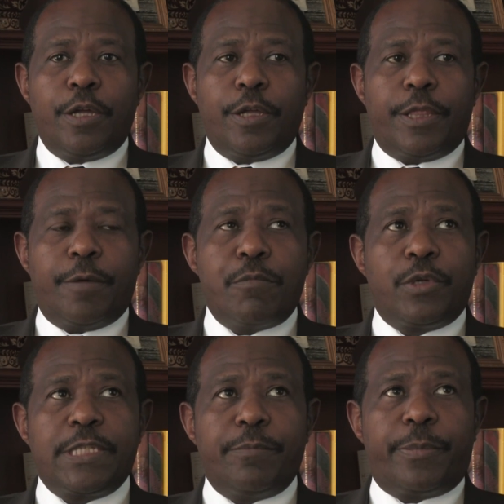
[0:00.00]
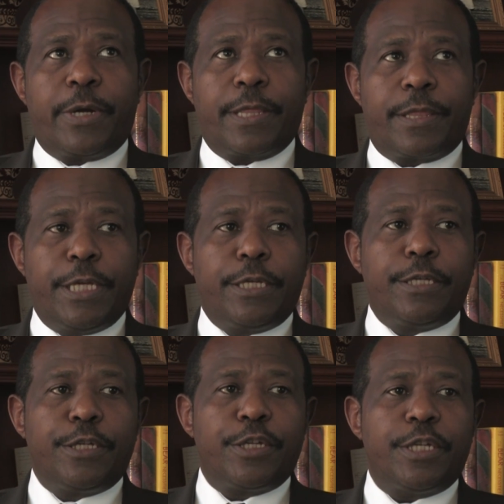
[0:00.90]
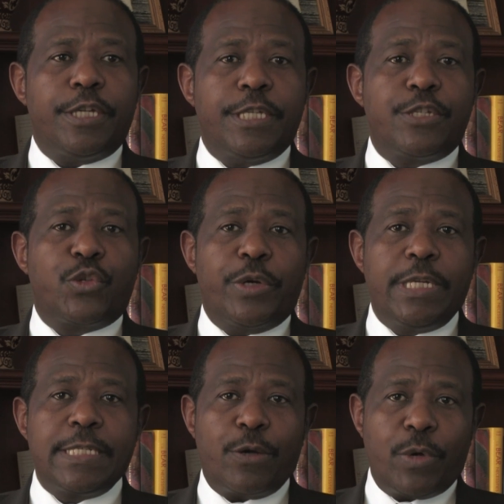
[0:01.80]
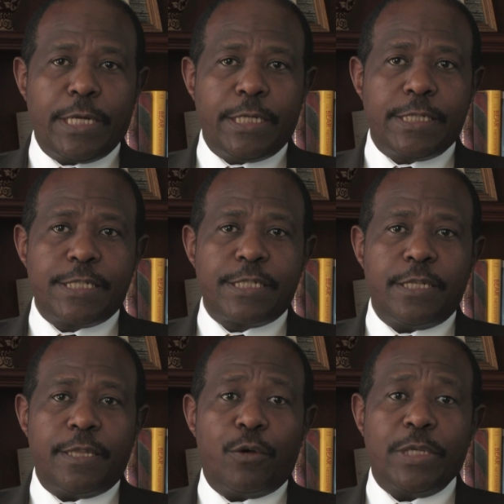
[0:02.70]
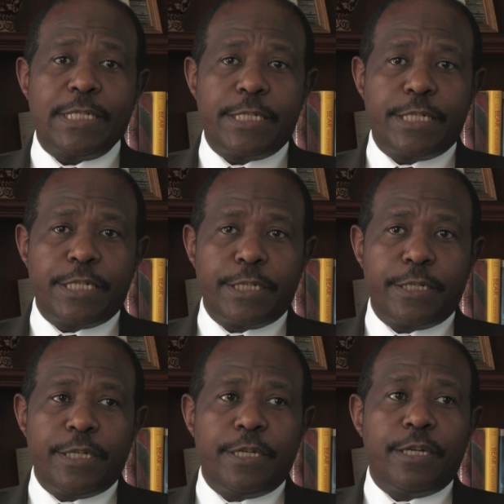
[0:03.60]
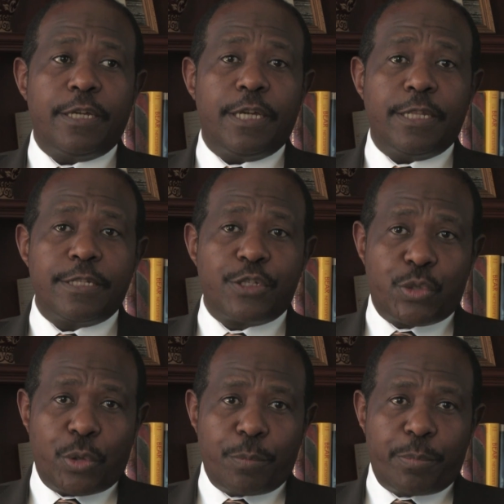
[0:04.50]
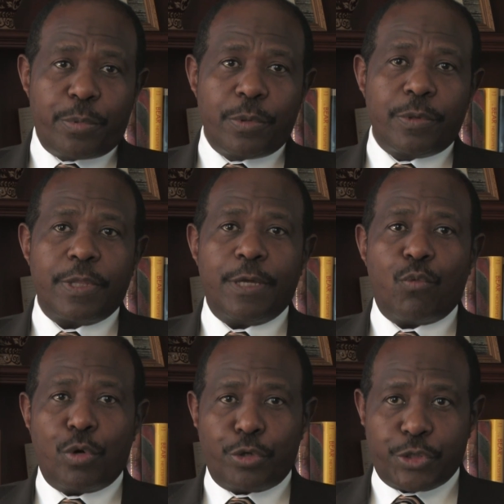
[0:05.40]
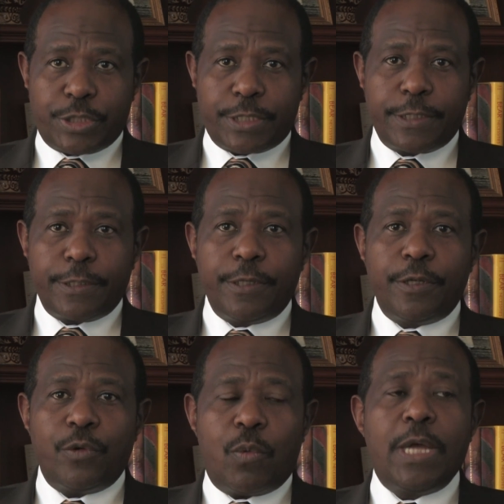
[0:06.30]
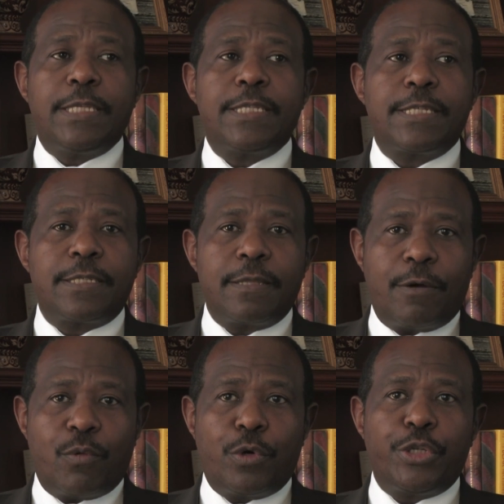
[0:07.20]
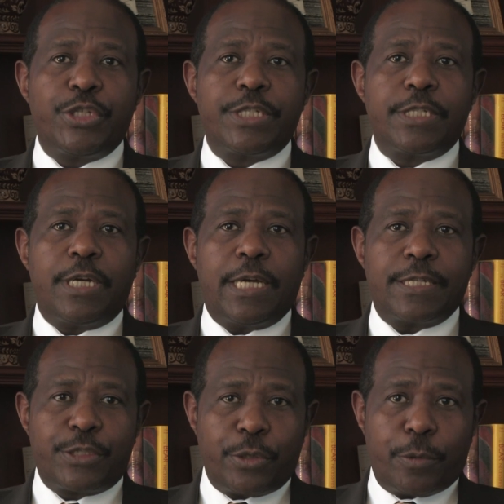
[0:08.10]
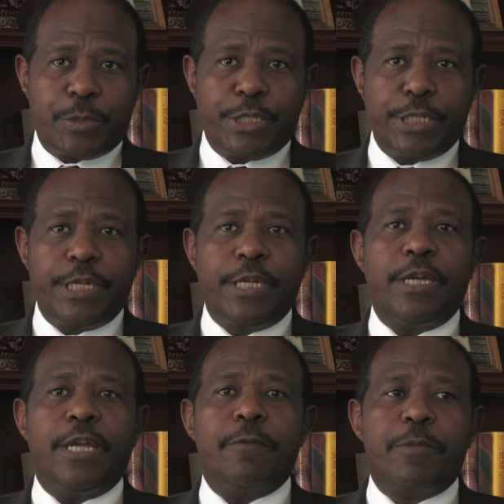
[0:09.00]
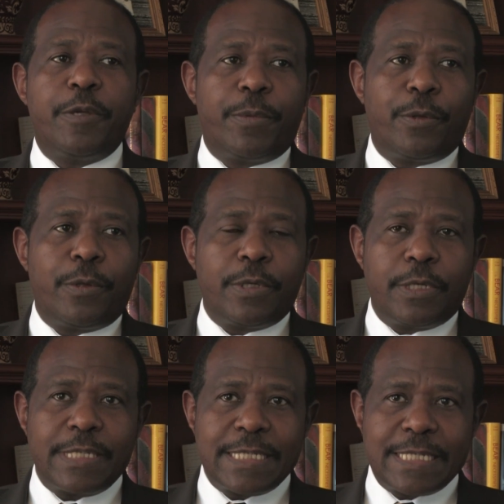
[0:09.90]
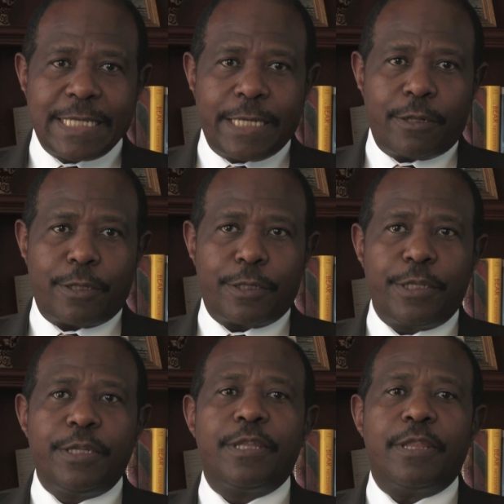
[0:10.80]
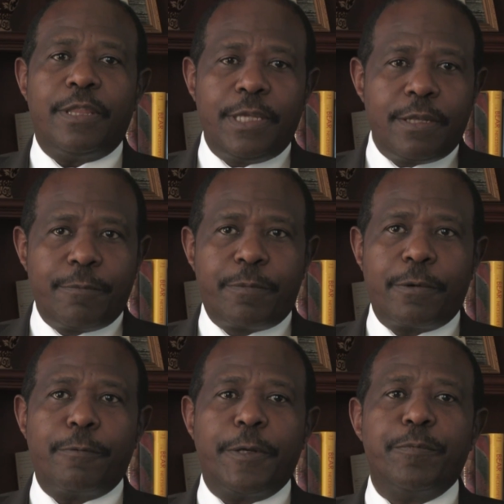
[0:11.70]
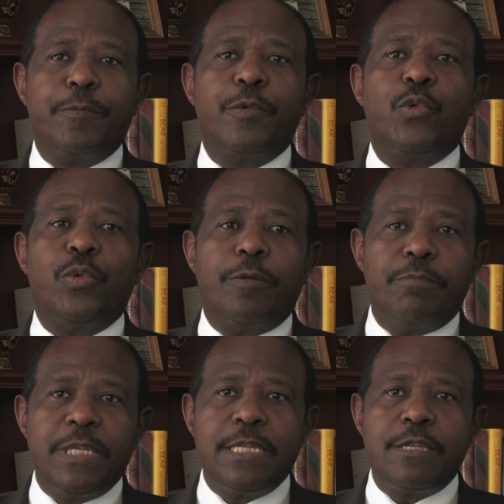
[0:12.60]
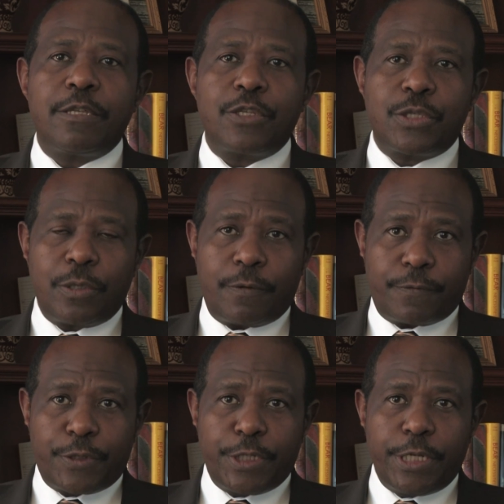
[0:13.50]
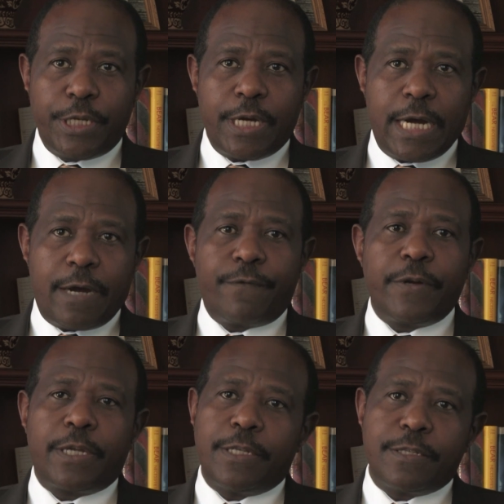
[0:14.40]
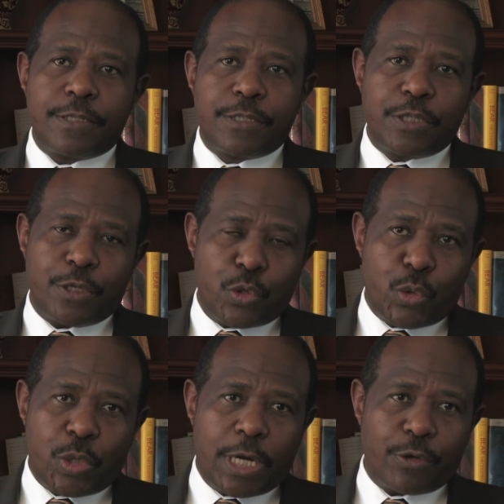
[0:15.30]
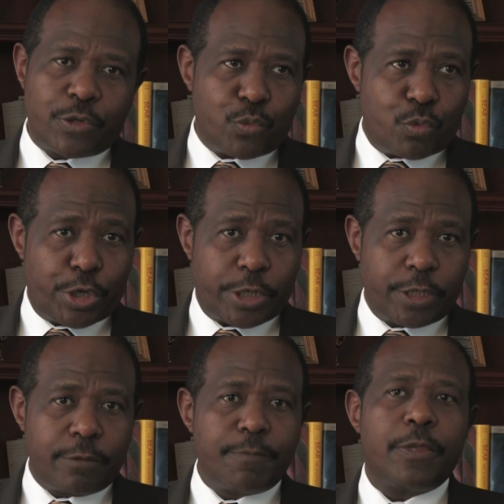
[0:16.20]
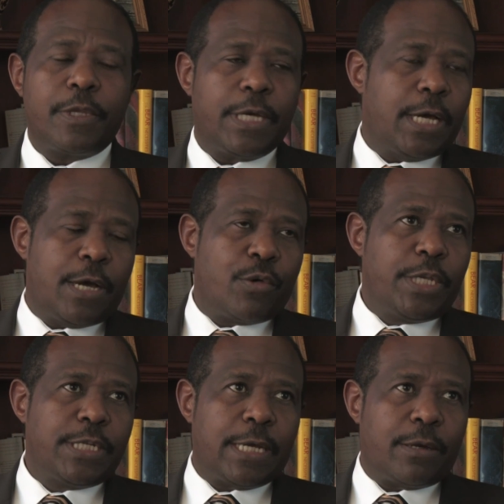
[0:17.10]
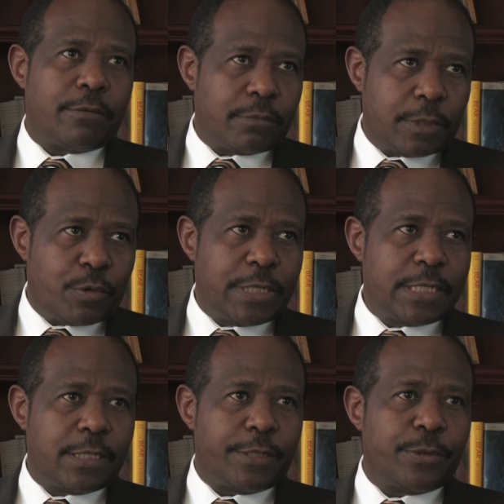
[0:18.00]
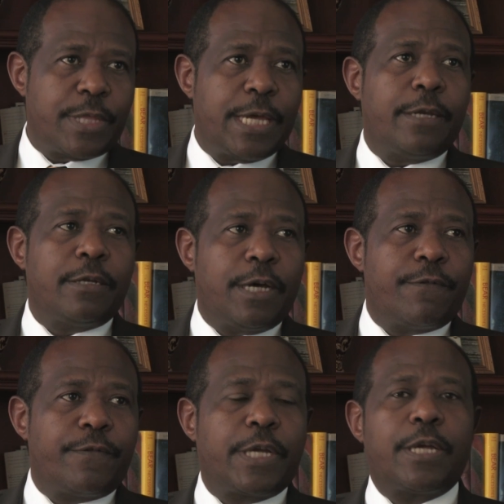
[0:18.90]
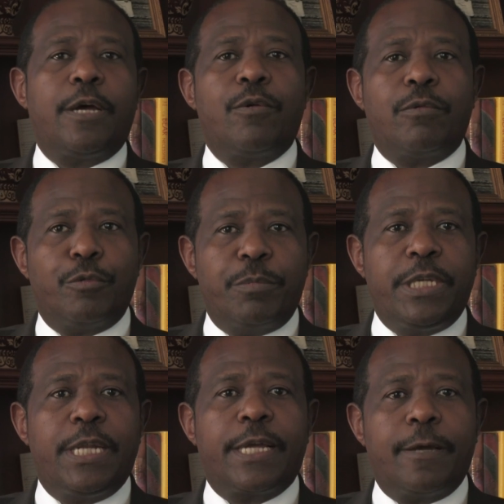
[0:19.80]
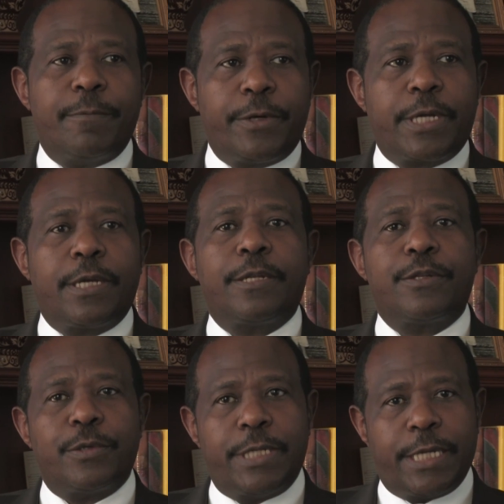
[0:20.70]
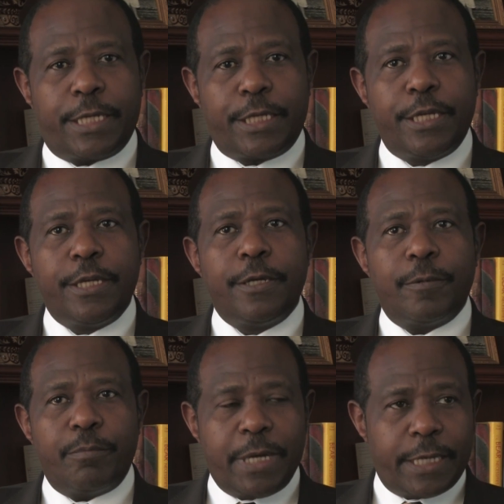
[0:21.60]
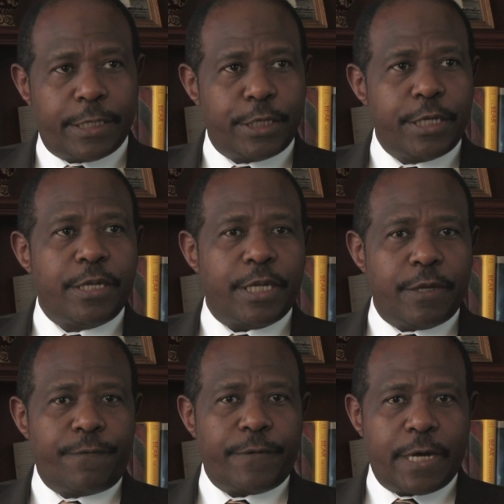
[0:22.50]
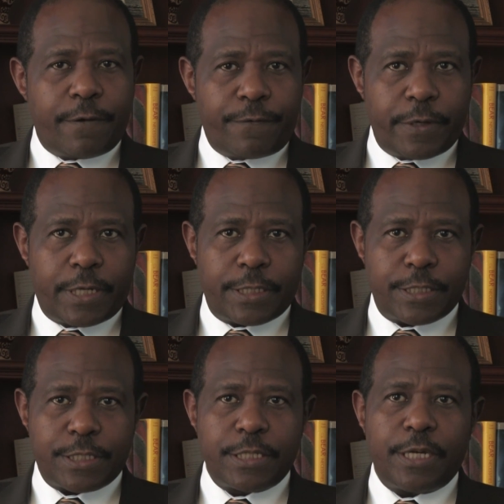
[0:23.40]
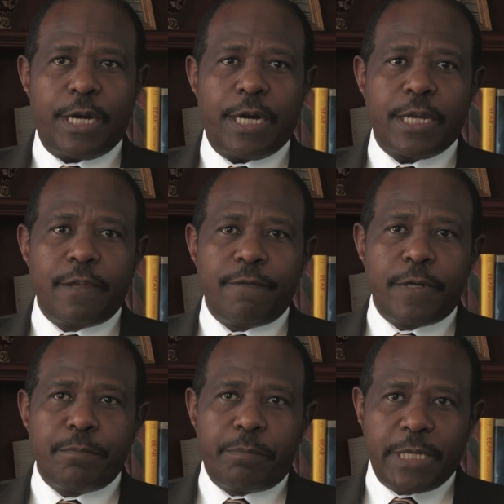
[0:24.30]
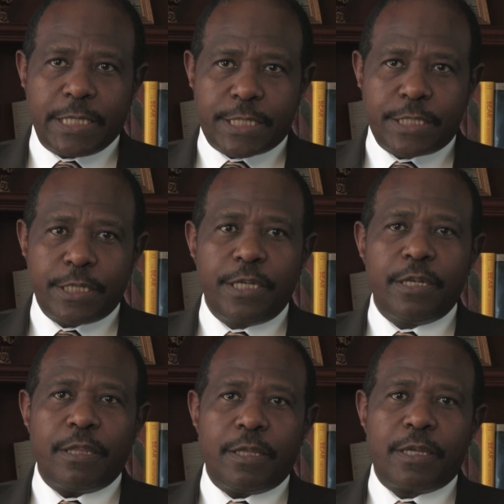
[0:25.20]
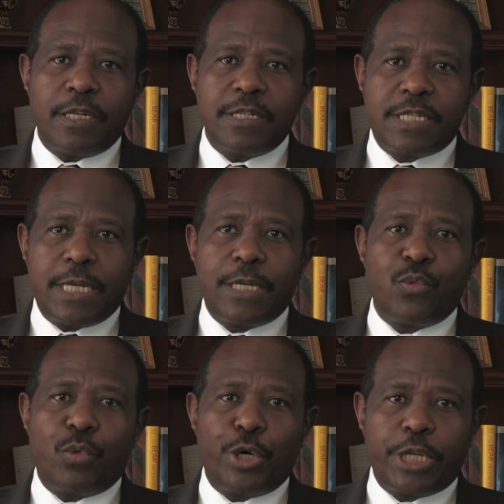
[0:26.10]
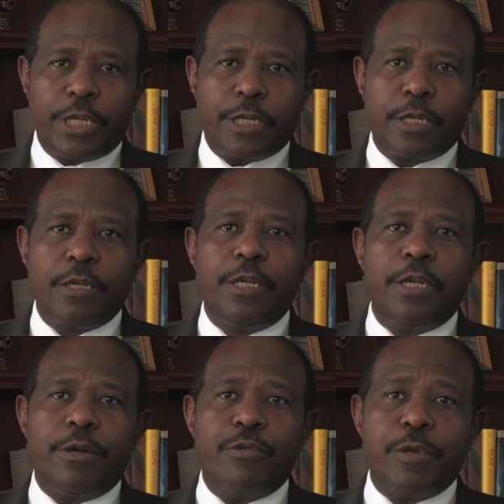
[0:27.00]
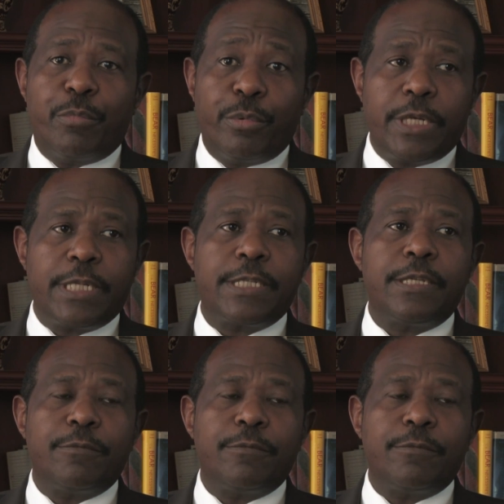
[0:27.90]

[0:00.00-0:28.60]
The most important thing is to raise awareness in the West and stop the wars. Once the wars are stopped and people settle, then the problem will be solved. Africans know how to work. I won't tell you that Africa would be like America today, but if Africans are given peace, they can start working and rebuilding